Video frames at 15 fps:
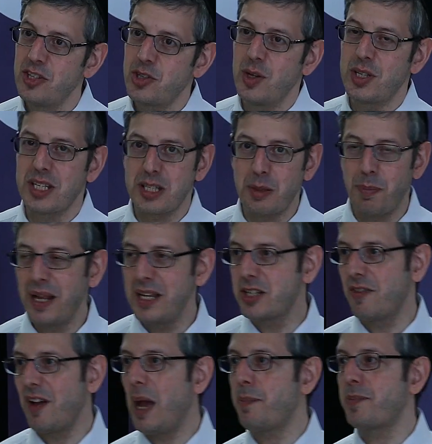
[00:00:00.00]
So it is a
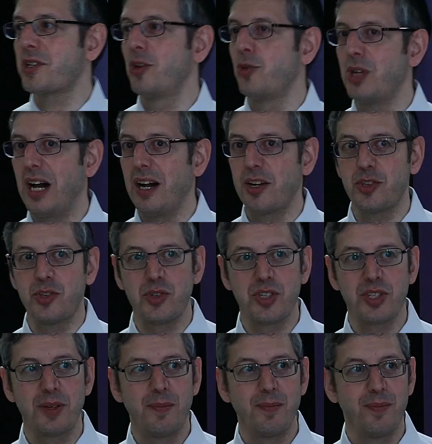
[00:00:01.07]
place of absolute
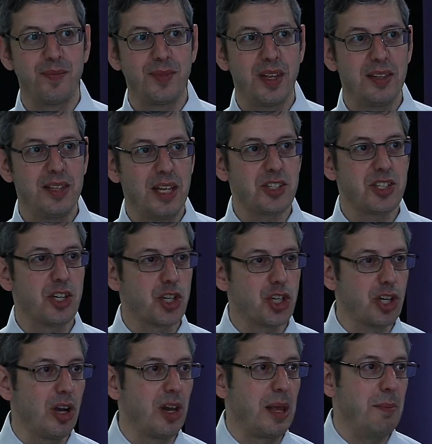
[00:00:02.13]
achdus. That's the
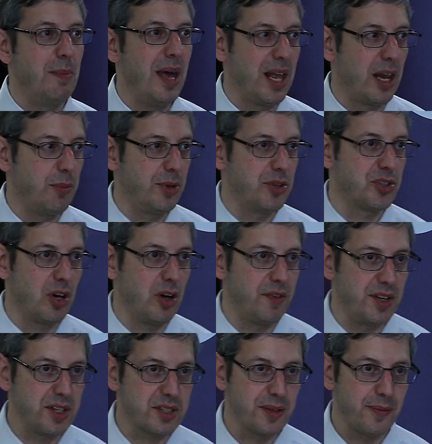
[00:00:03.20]
shalom element
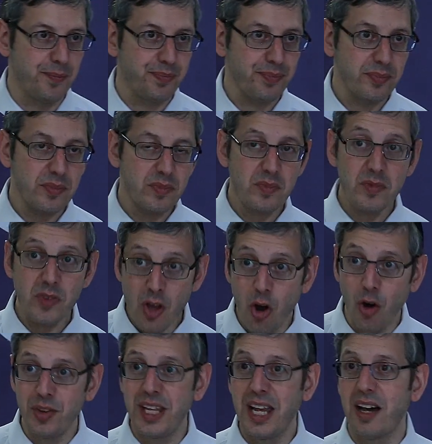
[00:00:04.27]
of it.
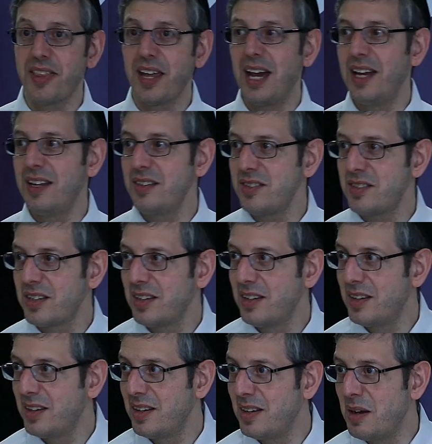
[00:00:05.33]
On the other hand,
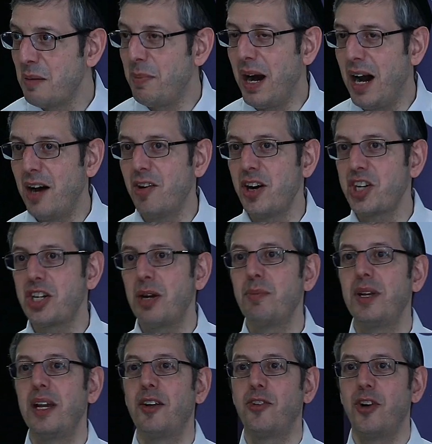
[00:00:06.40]
Bahar
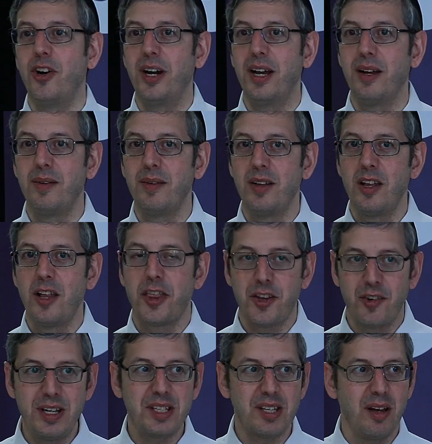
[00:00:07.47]
Hashem Yirah,
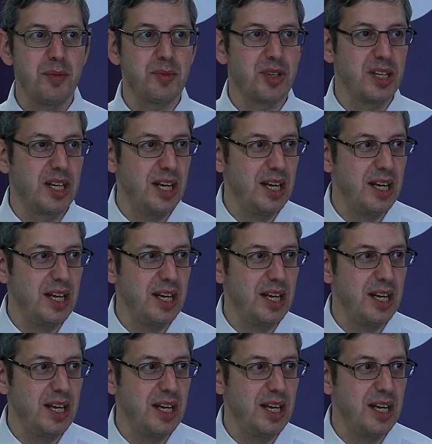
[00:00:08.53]
3 times a